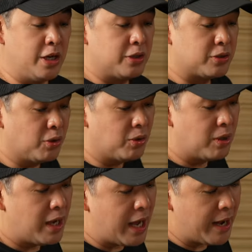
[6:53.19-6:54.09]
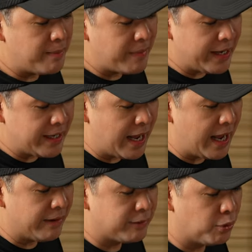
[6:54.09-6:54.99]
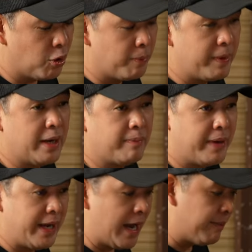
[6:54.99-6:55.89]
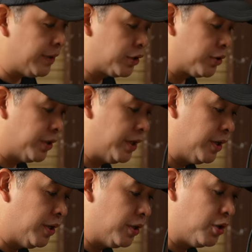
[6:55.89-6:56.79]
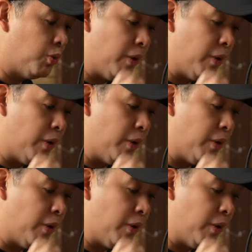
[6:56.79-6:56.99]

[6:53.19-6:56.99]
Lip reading: So I might have to open up my aperture to